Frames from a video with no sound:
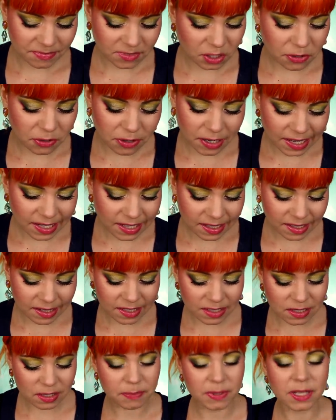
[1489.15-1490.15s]
green in
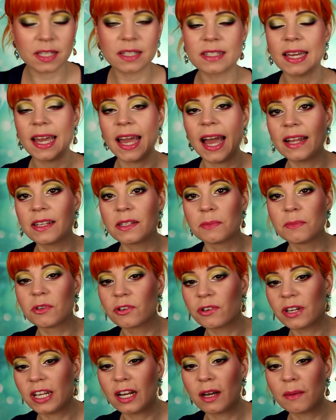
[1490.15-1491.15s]
this because I had some
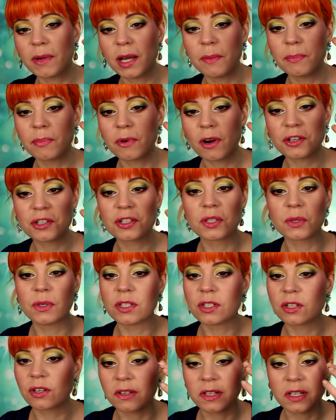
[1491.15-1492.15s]
green on my brush, so
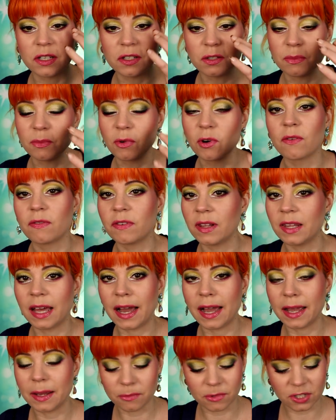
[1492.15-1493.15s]
it turned into more of a
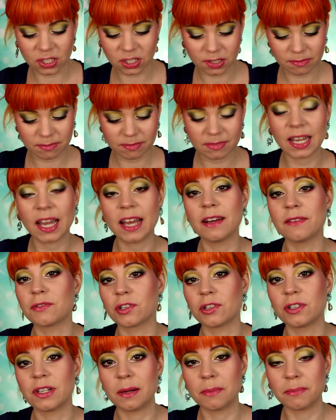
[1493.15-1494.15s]
lime, which kind of
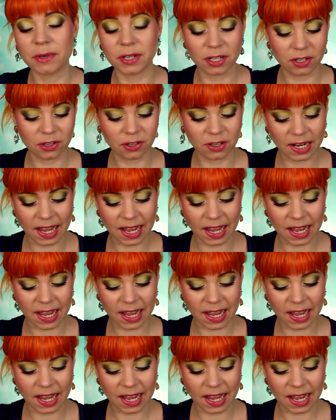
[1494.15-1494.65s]
turned out pretty good